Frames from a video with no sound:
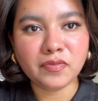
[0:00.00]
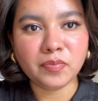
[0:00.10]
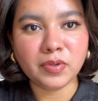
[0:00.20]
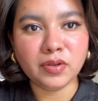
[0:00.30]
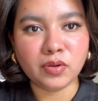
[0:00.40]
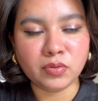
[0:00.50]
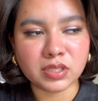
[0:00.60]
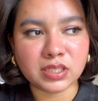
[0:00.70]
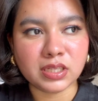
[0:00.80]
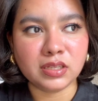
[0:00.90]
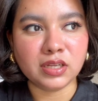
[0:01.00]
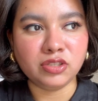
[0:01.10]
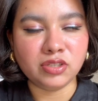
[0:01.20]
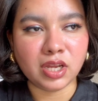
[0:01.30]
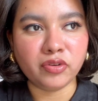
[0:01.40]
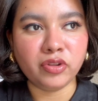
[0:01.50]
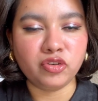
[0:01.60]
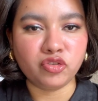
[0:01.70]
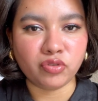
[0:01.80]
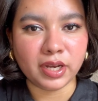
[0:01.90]
been noticing a general
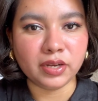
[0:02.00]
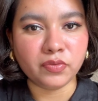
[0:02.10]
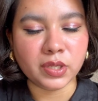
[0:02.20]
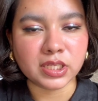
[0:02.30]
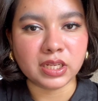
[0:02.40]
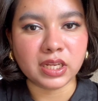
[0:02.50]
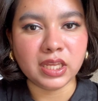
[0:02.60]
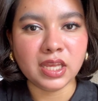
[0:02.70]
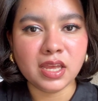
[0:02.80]
trend recently